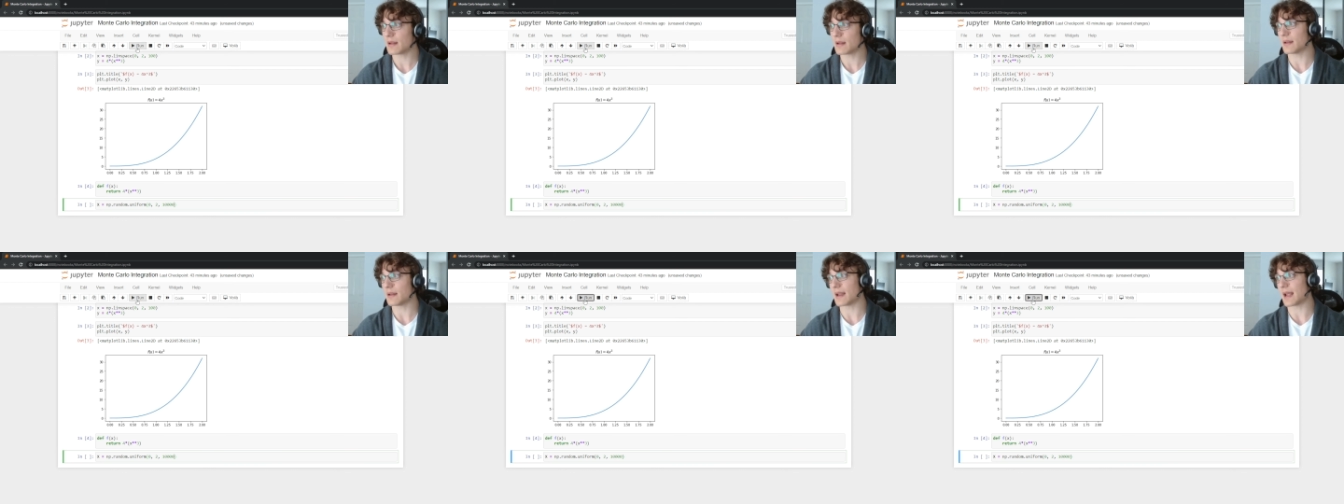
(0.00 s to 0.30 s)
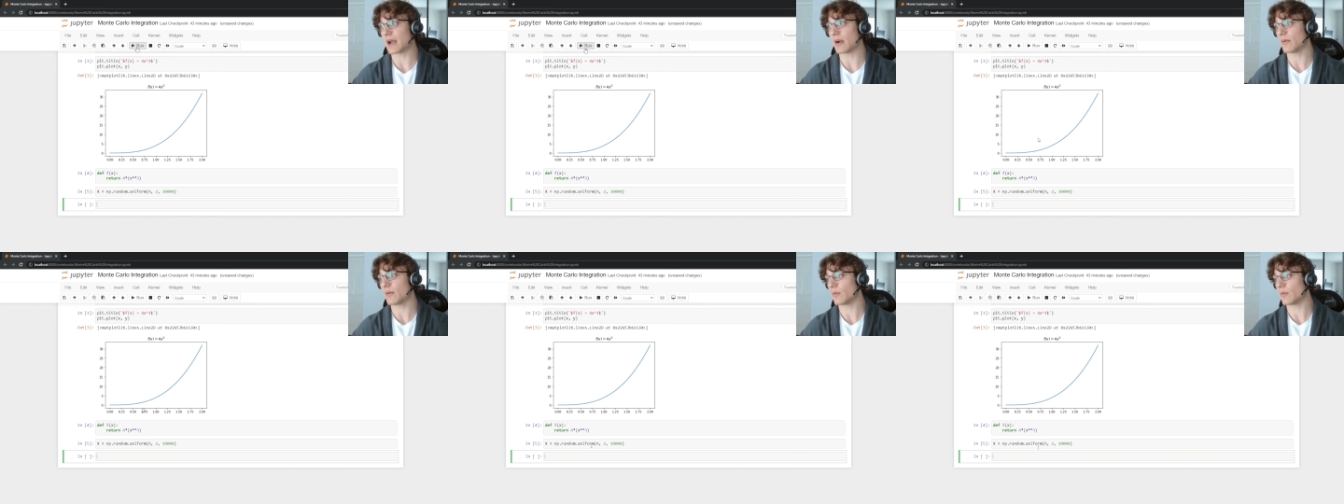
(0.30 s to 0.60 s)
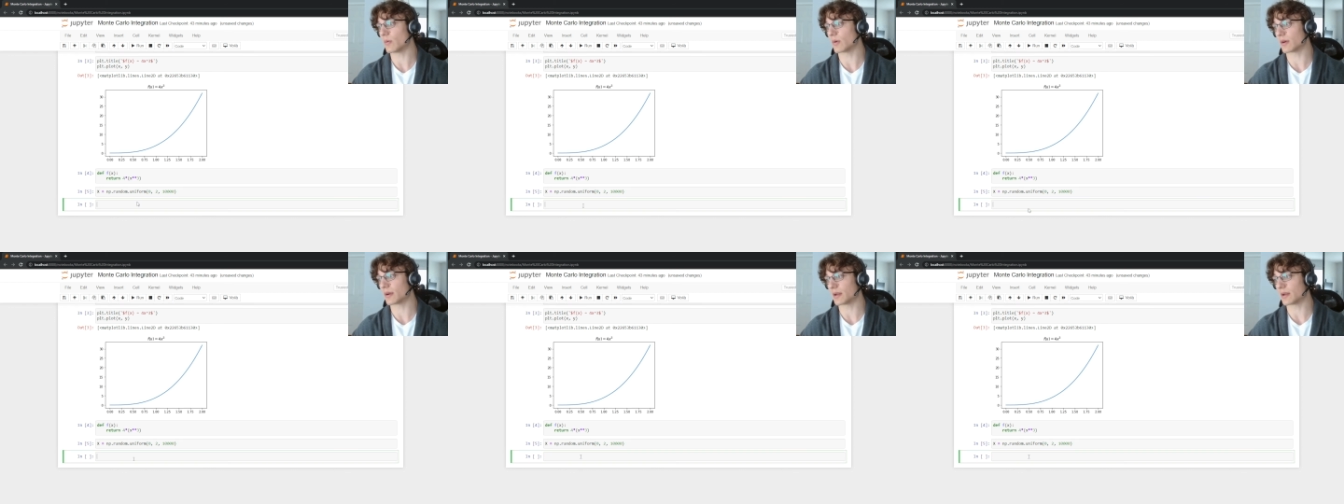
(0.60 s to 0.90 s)
Now
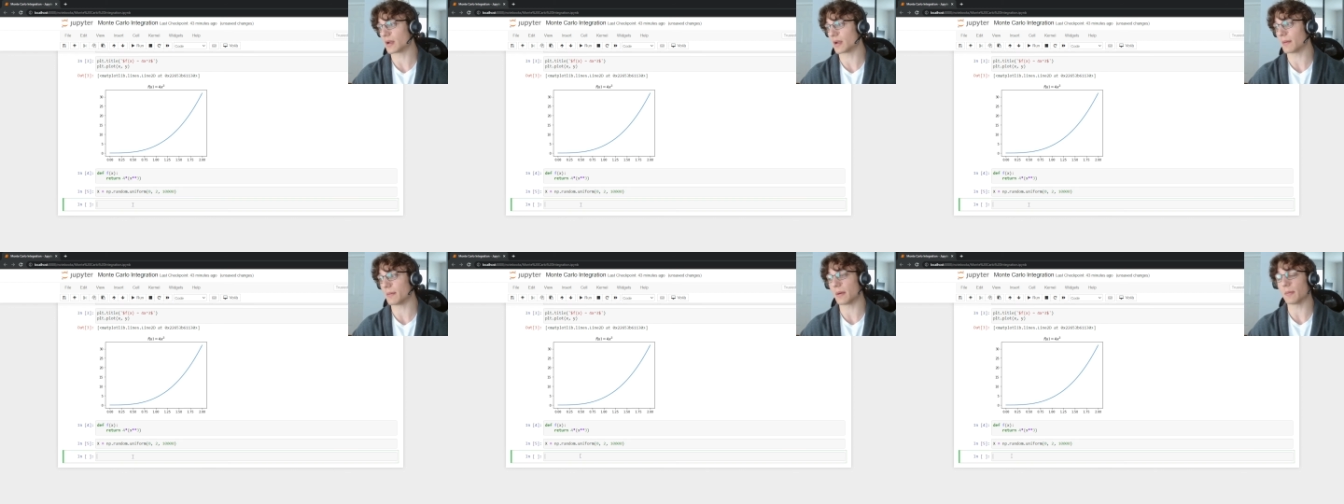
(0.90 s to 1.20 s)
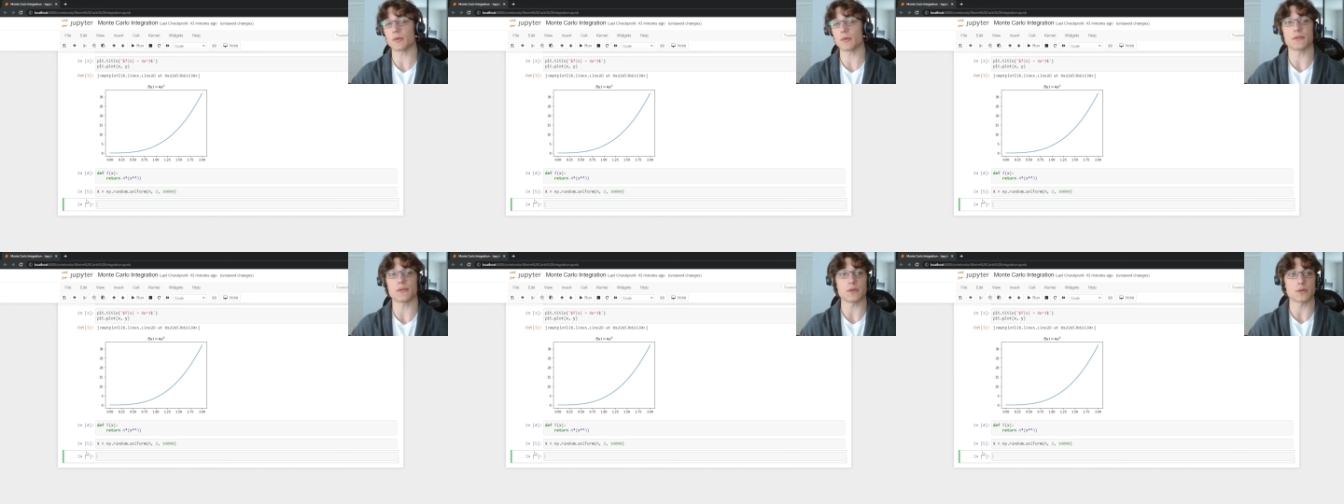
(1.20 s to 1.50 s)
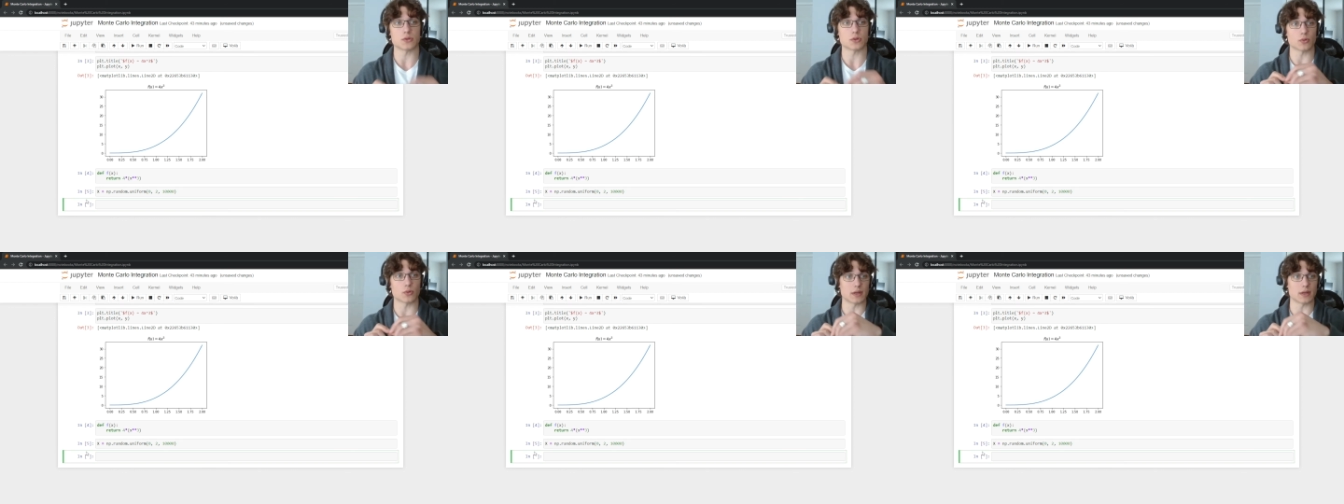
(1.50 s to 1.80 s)
we're going to come up with
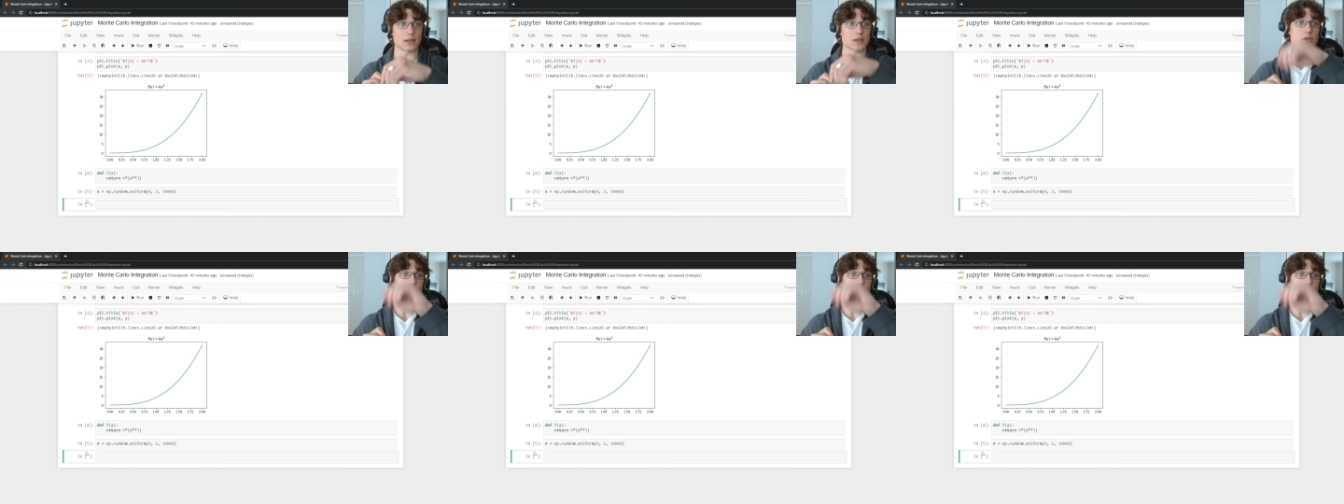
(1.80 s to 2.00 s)
those green